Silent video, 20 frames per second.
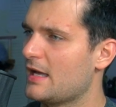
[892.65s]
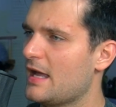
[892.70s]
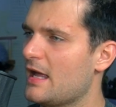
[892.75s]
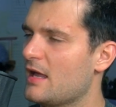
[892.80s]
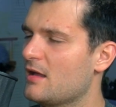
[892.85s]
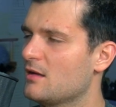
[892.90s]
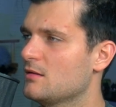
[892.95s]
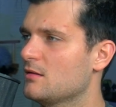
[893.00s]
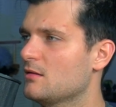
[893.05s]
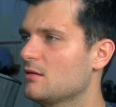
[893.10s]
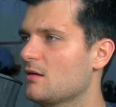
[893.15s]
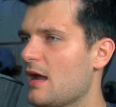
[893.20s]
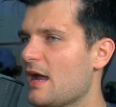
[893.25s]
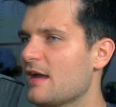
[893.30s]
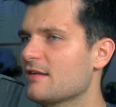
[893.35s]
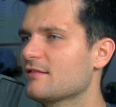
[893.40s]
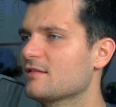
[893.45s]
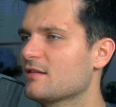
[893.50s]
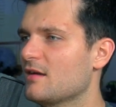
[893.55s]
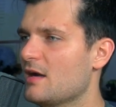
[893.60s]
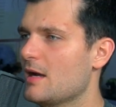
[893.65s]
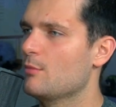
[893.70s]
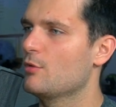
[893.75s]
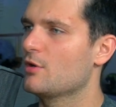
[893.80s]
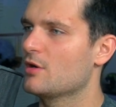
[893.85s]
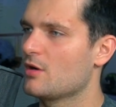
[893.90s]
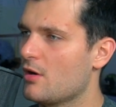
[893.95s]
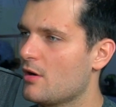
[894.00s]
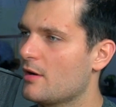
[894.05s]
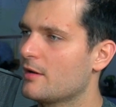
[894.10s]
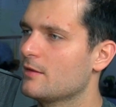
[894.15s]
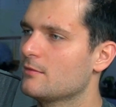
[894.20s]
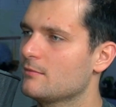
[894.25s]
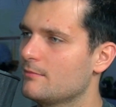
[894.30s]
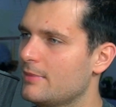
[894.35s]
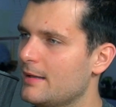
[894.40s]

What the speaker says: And as time went on,